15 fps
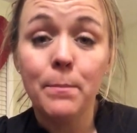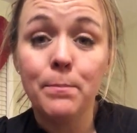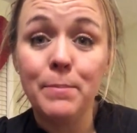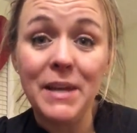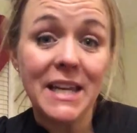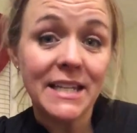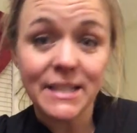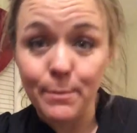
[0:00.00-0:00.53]

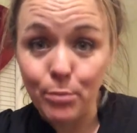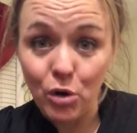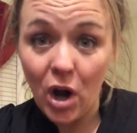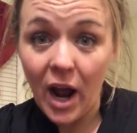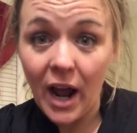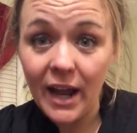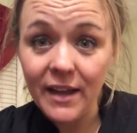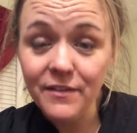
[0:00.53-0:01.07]
being
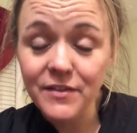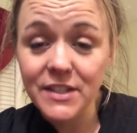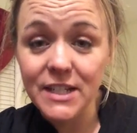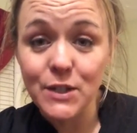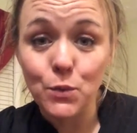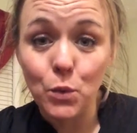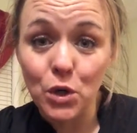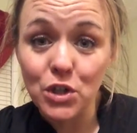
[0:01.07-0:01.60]
deprived
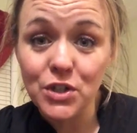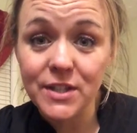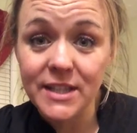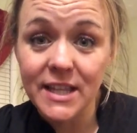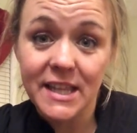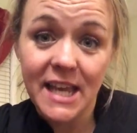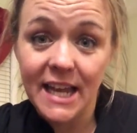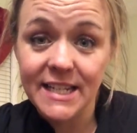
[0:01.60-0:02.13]
is worse
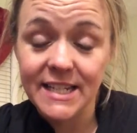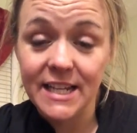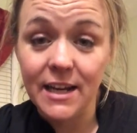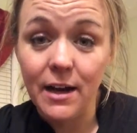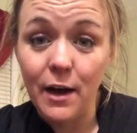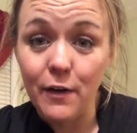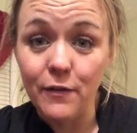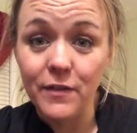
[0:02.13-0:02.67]
than the
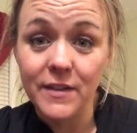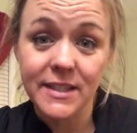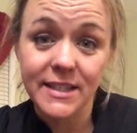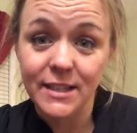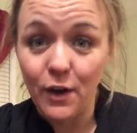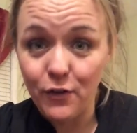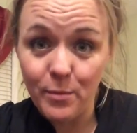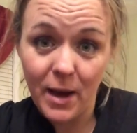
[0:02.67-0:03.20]
idea of
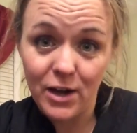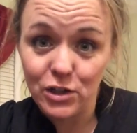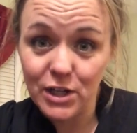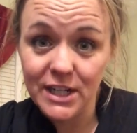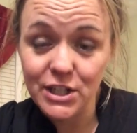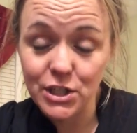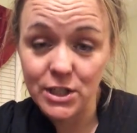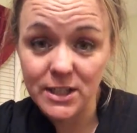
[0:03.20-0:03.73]

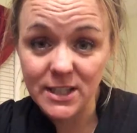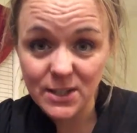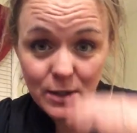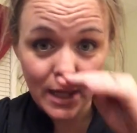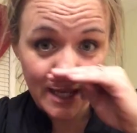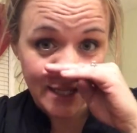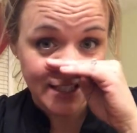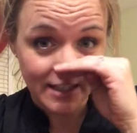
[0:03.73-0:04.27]
self-moderation. So
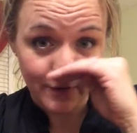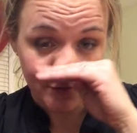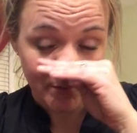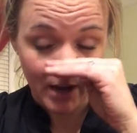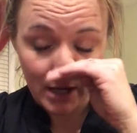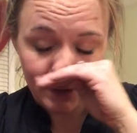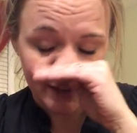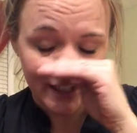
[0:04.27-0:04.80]
they can
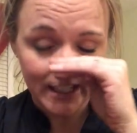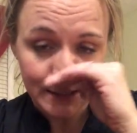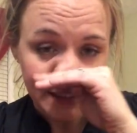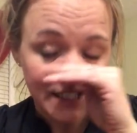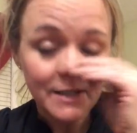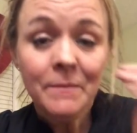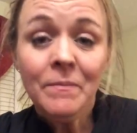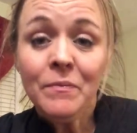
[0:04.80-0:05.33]
self-moderate.
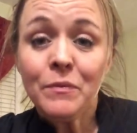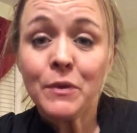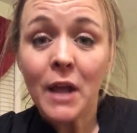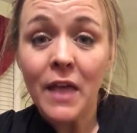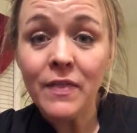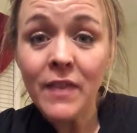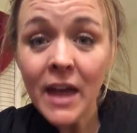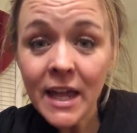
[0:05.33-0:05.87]

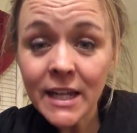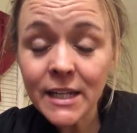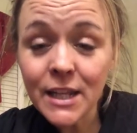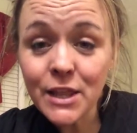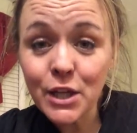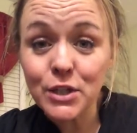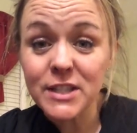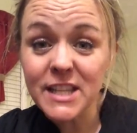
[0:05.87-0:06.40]
And then
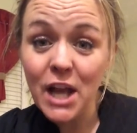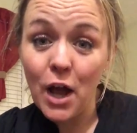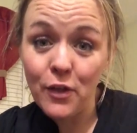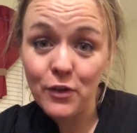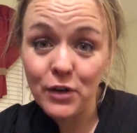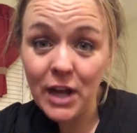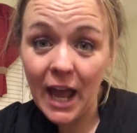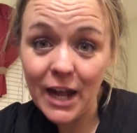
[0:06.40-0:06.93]
there's the
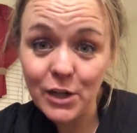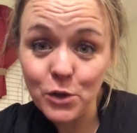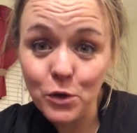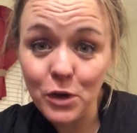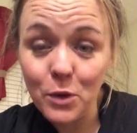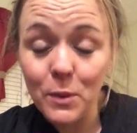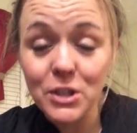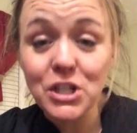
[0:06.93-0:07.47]
other
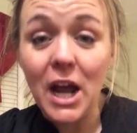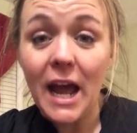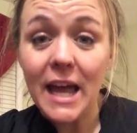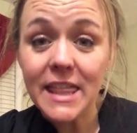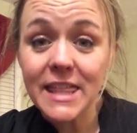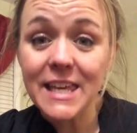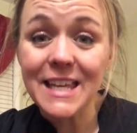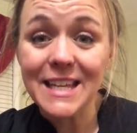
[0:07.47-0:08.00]
category, which I
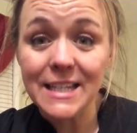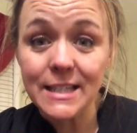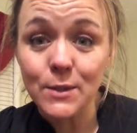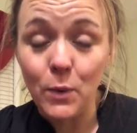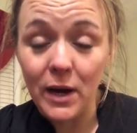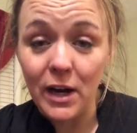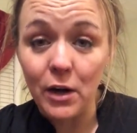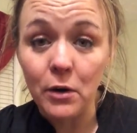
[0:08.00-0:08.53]
think is
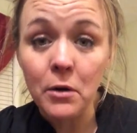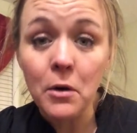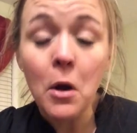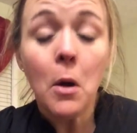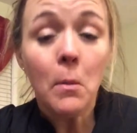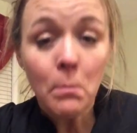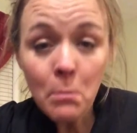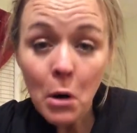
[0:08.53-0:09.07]
where
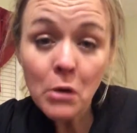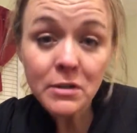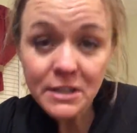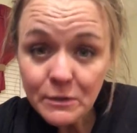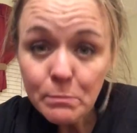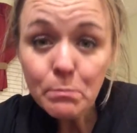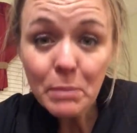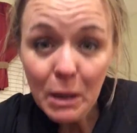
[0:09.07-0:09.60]

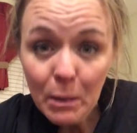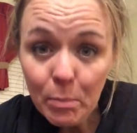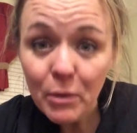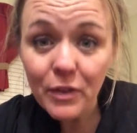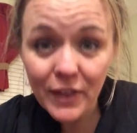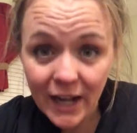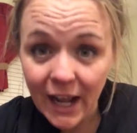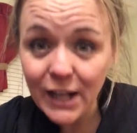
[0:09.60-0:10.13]
most people
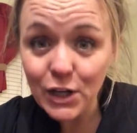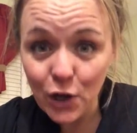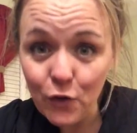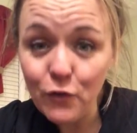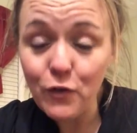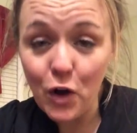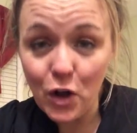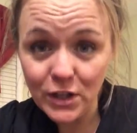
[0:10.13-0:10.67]
that I know
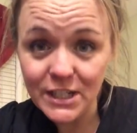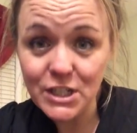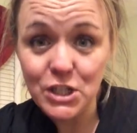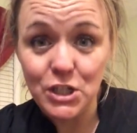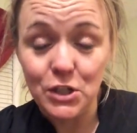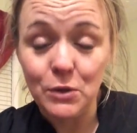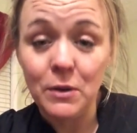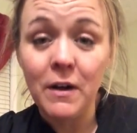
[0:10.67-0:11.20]
fall
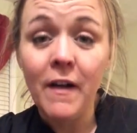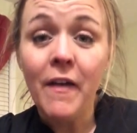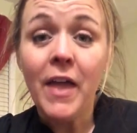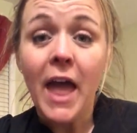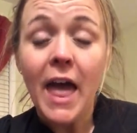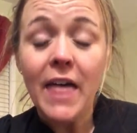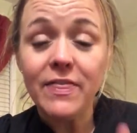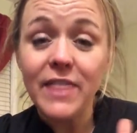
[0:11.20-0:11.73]
into.
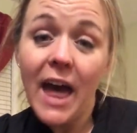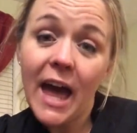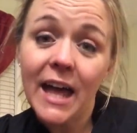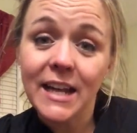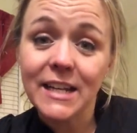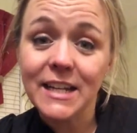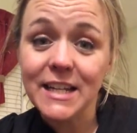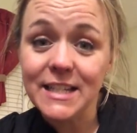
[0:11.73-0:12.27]
And
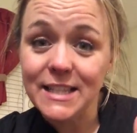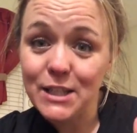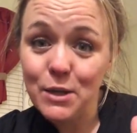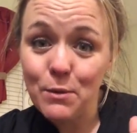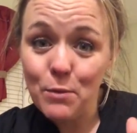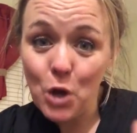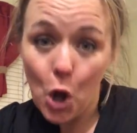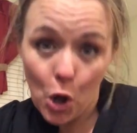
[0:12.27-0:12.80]
that is
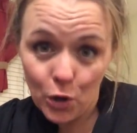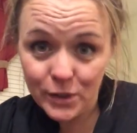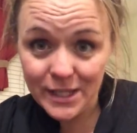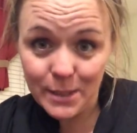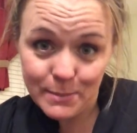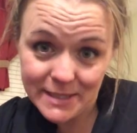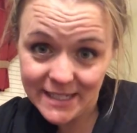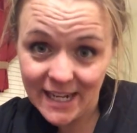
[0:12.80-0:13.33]
called the
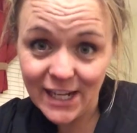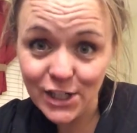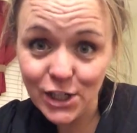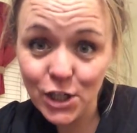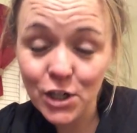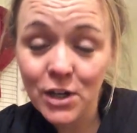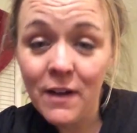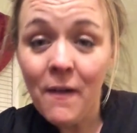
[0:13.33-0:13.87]

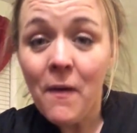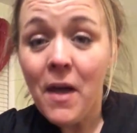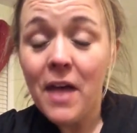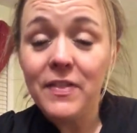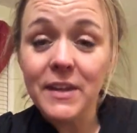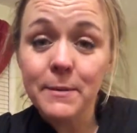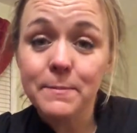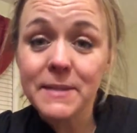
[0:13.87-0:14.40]
abstainer.
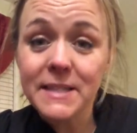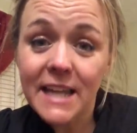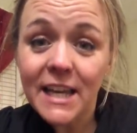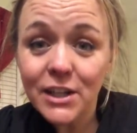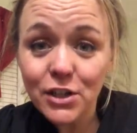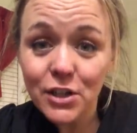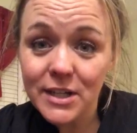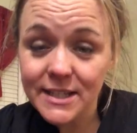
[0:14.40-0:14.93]
And the
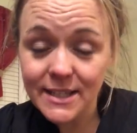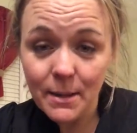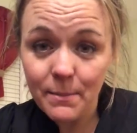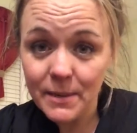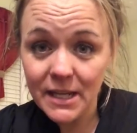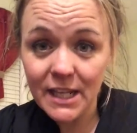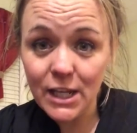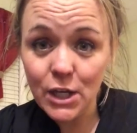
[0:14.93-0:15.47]
abstainer is
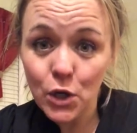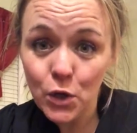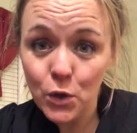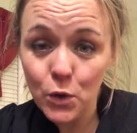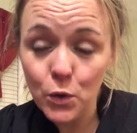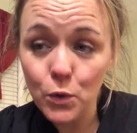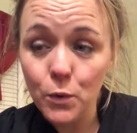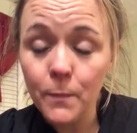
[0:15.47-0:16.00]
somebody
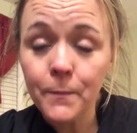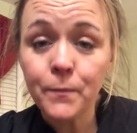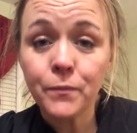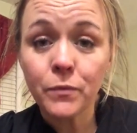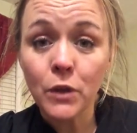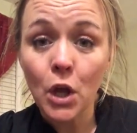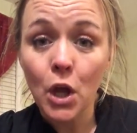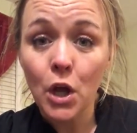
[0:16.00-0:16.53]
who
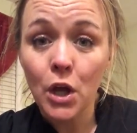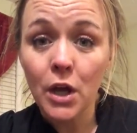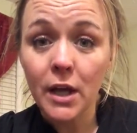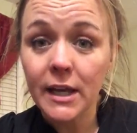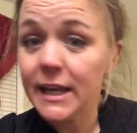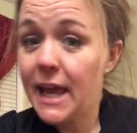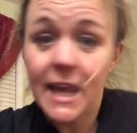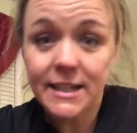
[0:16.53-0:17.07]

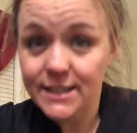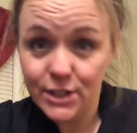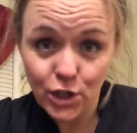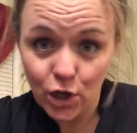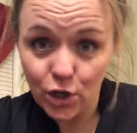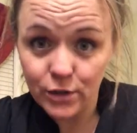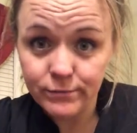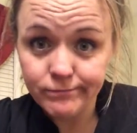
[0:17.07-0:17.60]
can't
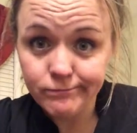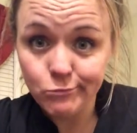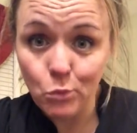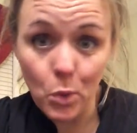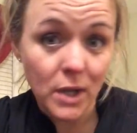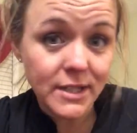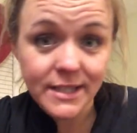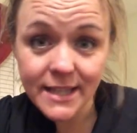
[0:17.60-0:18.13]
start.
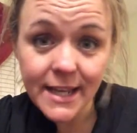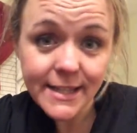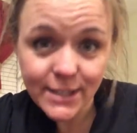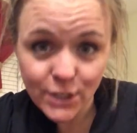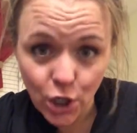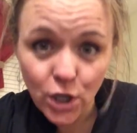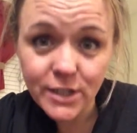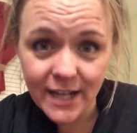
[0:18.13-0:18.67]
Once they
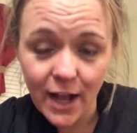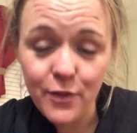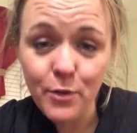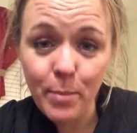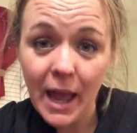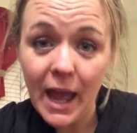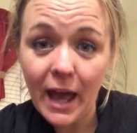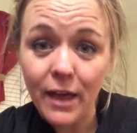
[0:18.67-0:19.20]
start down the
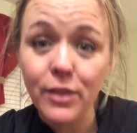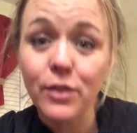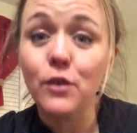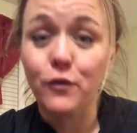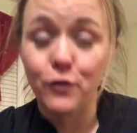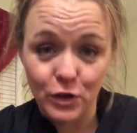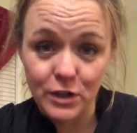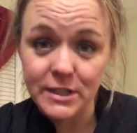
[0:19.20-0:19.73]
path,
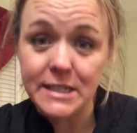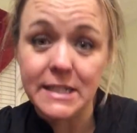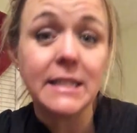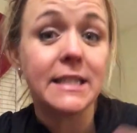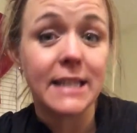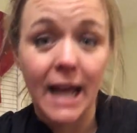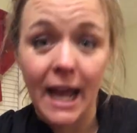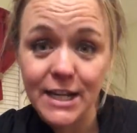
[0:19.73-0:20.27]
for
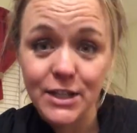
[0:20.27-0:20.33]
instance, the